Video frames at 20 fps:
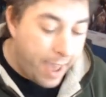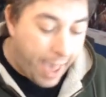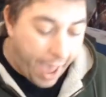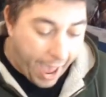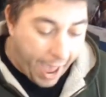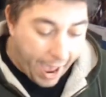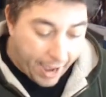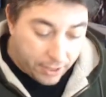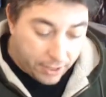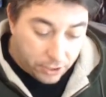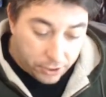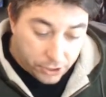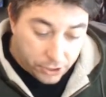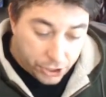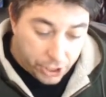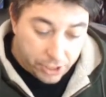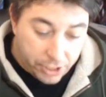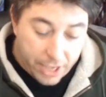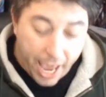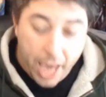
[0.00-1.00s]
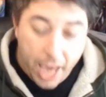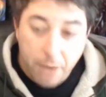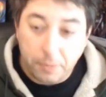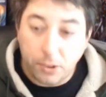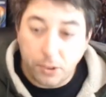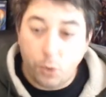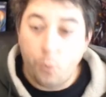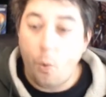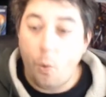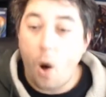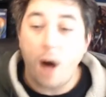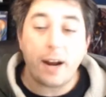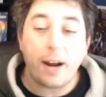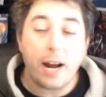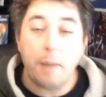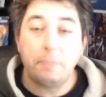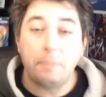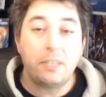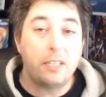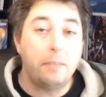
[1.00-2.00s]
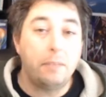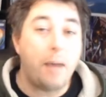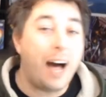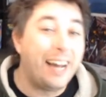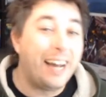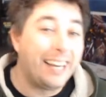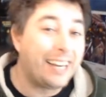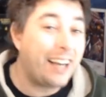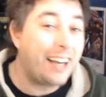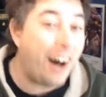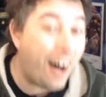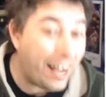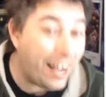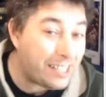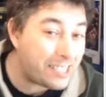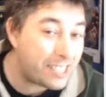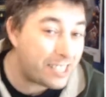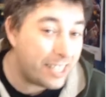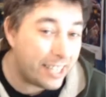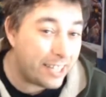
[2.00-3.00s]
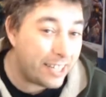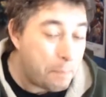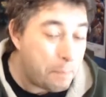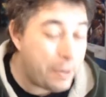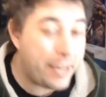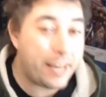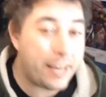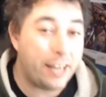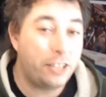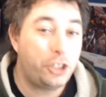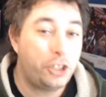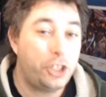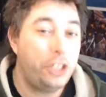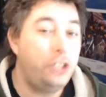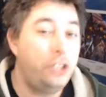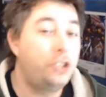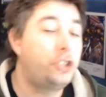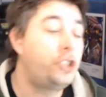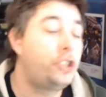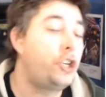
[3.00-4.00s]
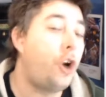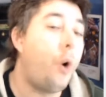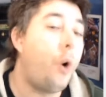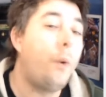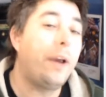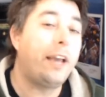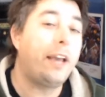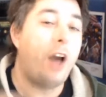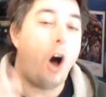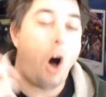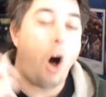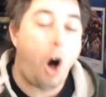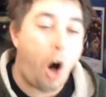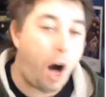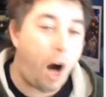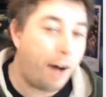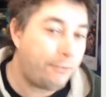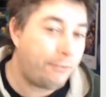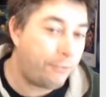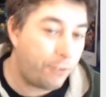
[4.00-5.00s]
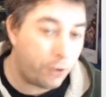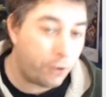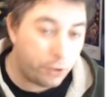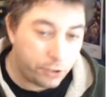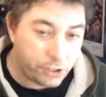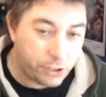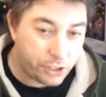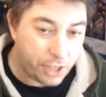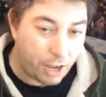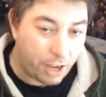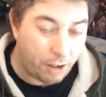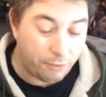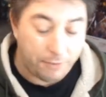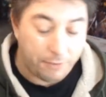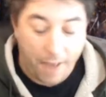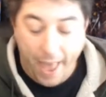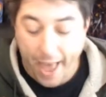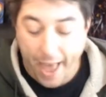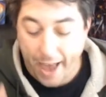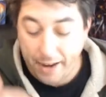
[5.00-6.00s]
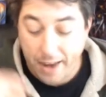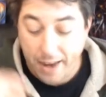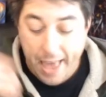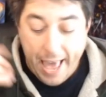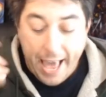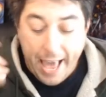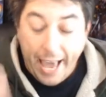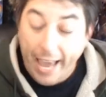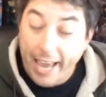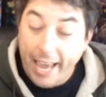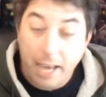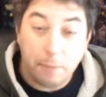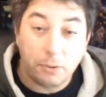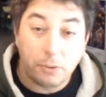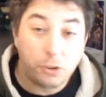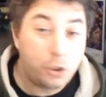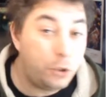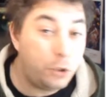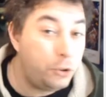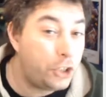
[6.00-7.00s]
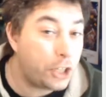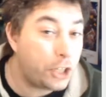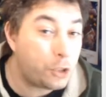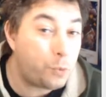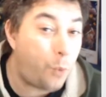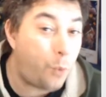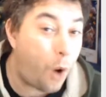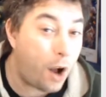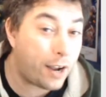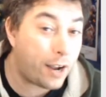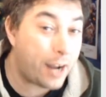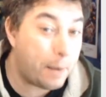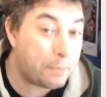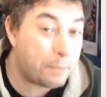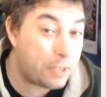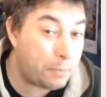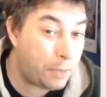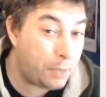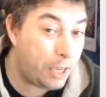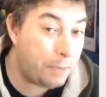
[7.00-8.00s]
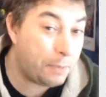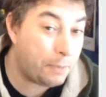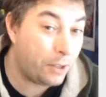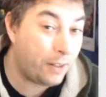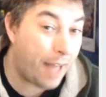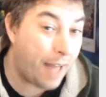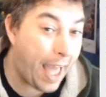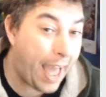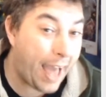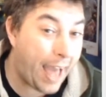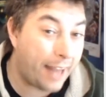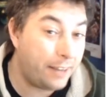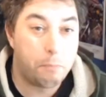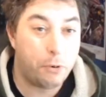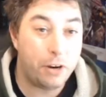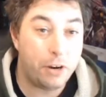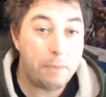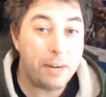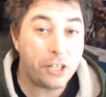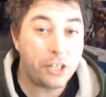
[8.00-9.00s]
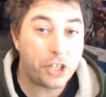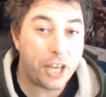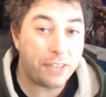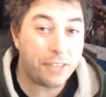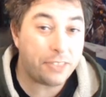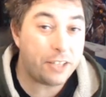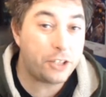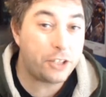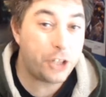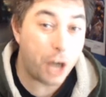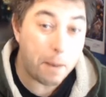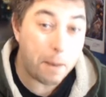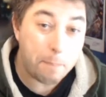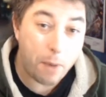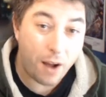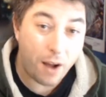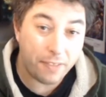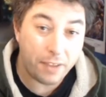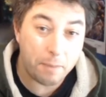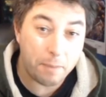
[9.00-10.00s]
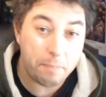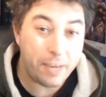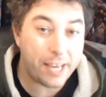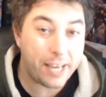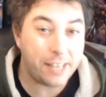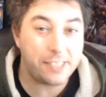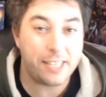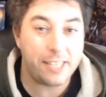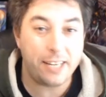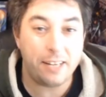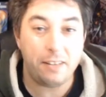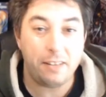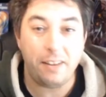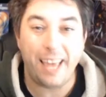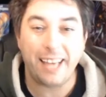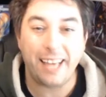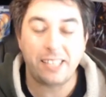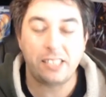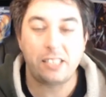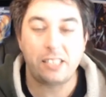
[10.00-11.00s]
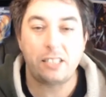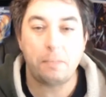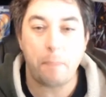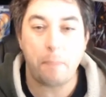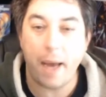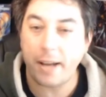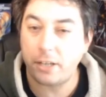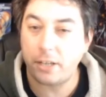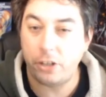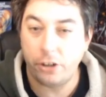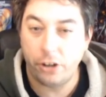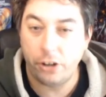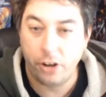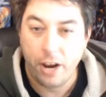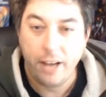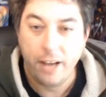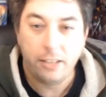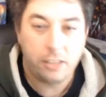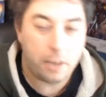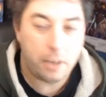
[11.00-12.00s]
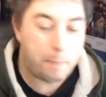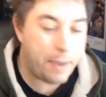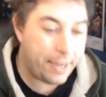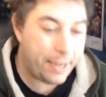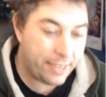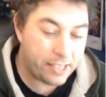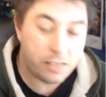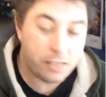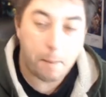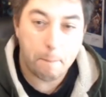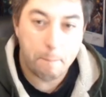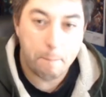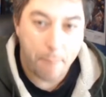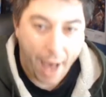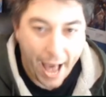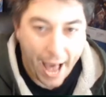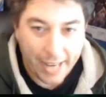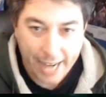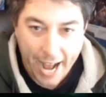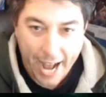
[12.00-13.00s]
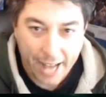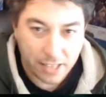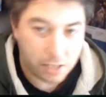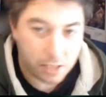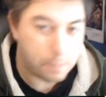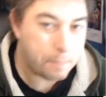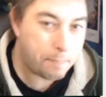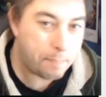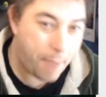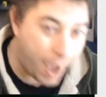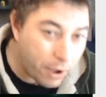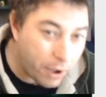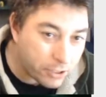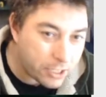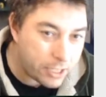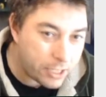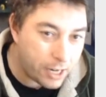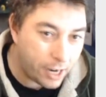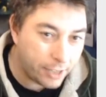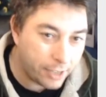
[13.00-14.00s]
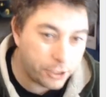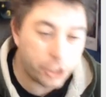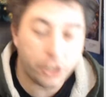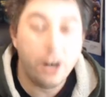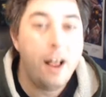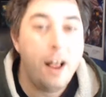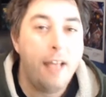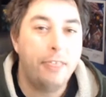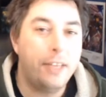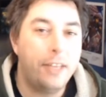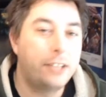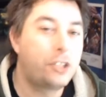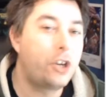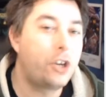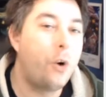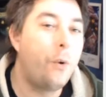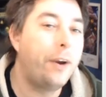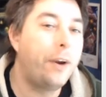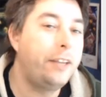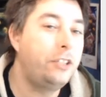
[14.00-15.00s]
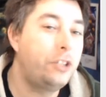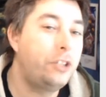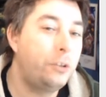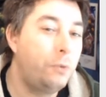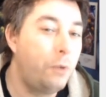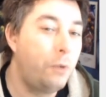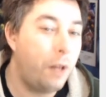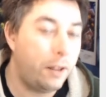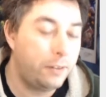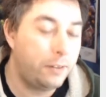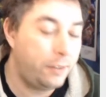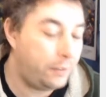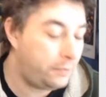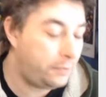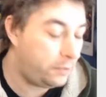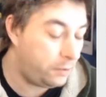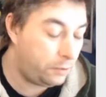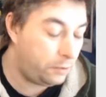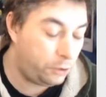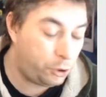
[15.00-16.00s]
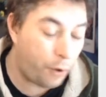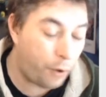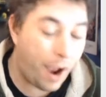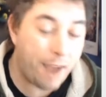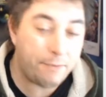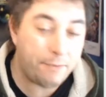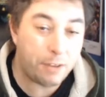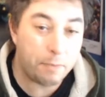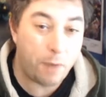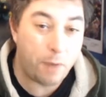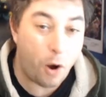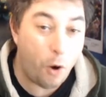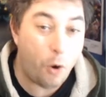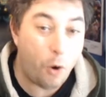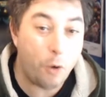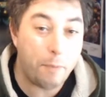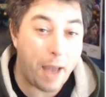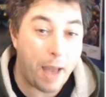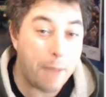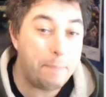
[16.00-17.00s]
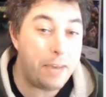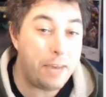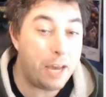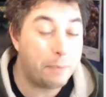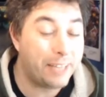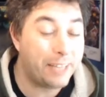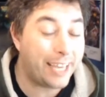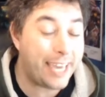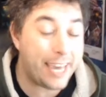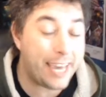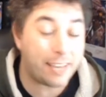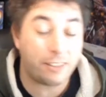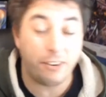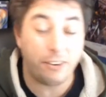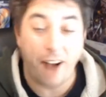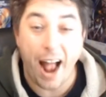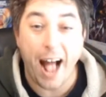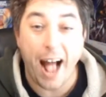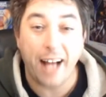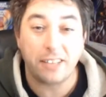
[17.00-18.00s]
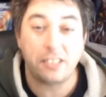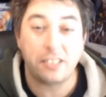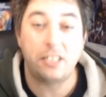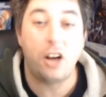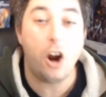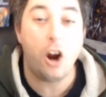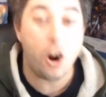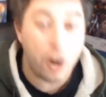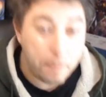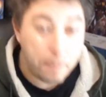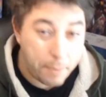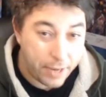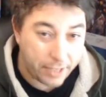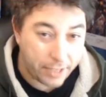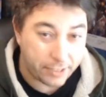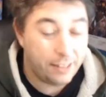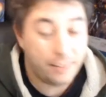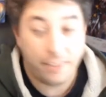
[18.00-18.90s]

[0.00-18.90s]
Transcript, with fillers: And she's able to walk up to them unaccosted because she's showing off herself and able to just walk up to people and pretty much get the jump on them because they didn't expect her to be this badass bounty hunter that's going to uh, drive them home and be able to kick their ass in a heartbeat.